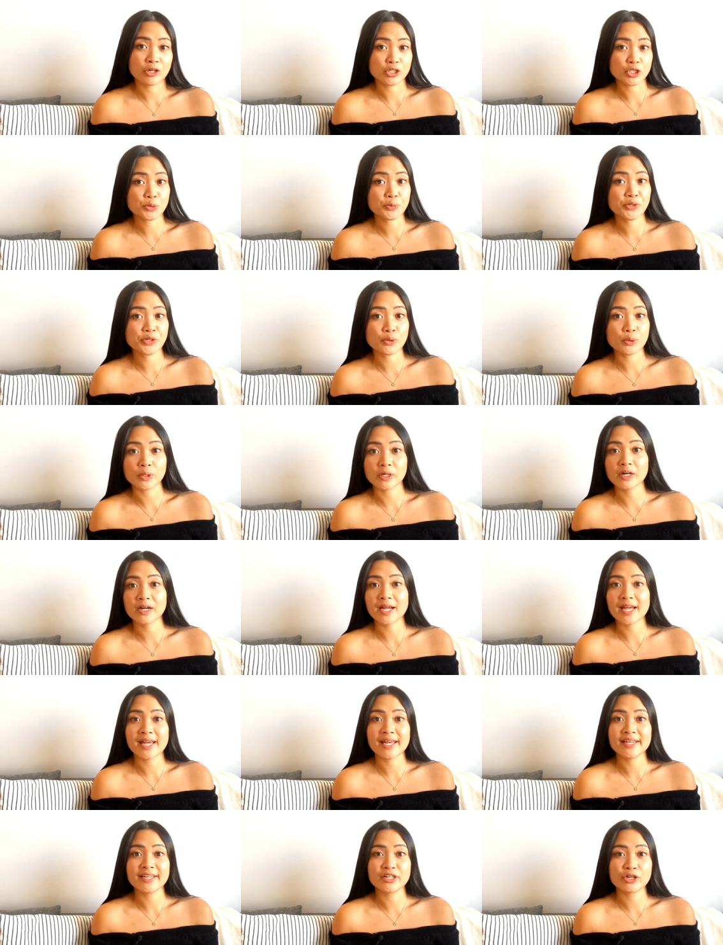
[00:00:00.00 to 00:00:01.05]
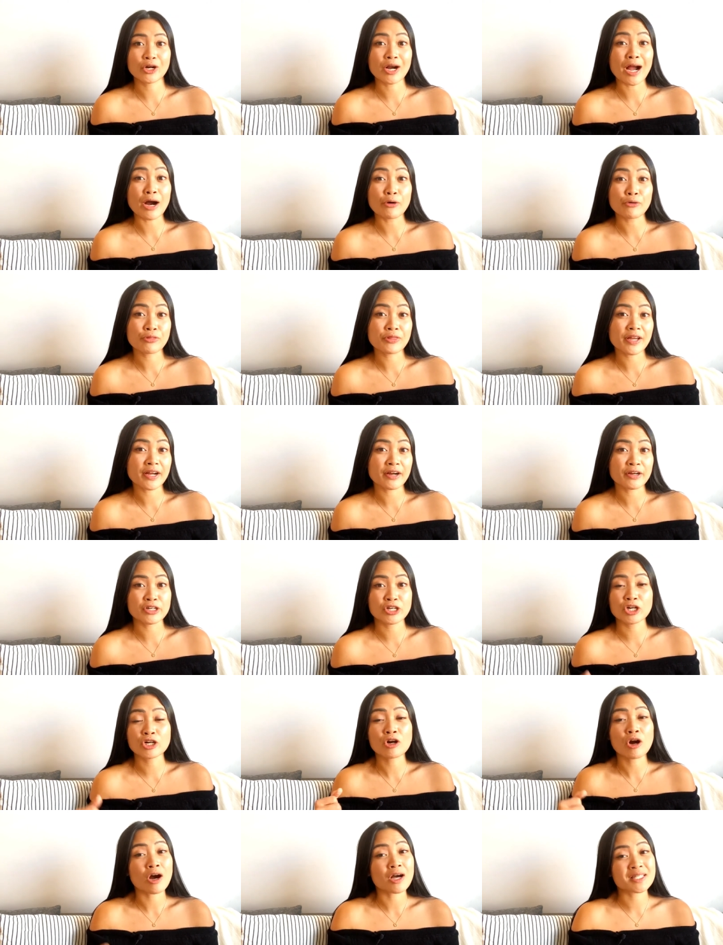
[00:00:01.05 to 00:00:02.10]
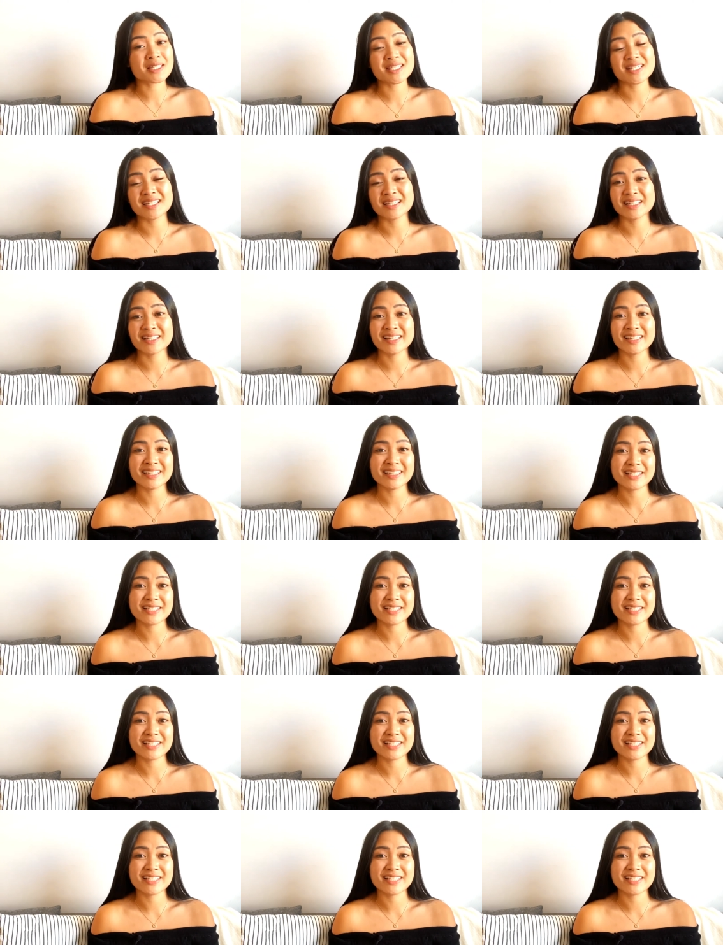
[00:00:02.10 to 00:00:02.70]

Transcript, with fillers: entrepreneur and you're out there and you're constantly